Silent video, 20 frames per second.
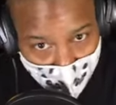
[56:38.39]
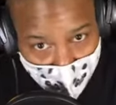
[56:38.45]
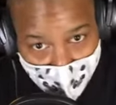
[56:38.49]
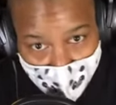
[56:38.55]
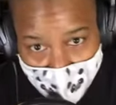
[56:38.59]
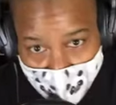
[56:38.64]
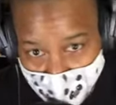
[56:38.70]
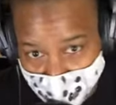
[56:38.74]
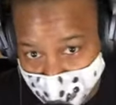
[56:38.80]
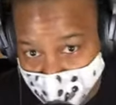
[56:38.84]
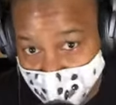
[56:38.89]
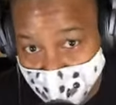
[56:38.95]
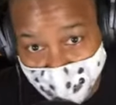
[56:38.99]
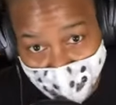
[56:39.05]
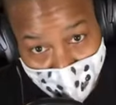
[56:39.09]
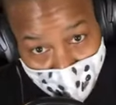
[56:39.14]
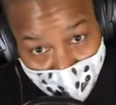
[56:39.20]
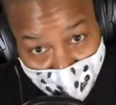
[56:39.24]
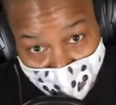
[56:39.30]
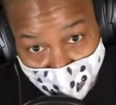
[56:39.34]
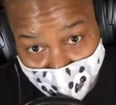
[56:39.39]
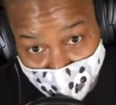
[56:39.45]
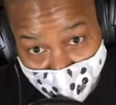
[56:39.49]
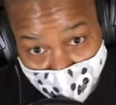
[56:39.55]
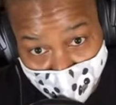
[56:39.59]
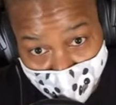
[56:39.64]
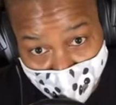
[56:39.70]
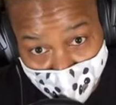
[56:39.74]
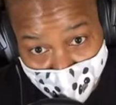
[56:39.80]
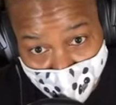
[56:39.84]
you need to find a hobby.
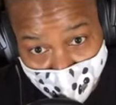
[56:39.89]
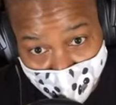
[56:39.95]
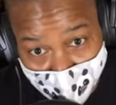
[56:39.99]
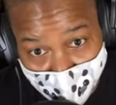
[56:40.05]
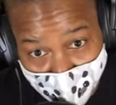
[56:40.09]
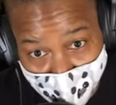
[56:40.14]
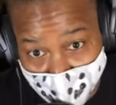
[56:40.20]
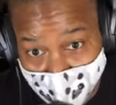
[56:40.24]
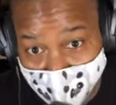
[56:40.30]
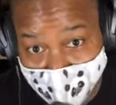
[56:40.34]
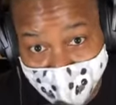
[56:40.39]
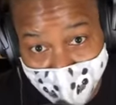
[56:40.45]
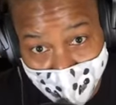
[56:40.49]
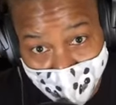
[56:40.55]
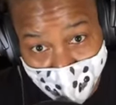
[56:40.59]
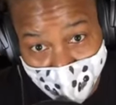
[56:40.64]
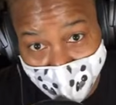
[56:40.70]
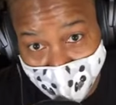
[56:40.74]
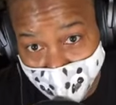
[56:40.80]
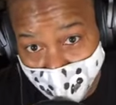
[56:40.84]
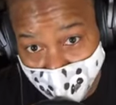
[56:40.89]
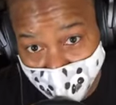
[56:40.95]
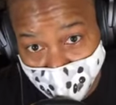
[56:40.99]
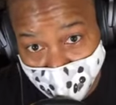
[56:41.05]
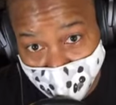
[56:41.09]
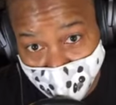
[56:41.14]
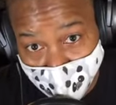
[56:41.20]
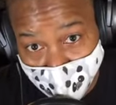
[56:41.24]
You need to find yourself.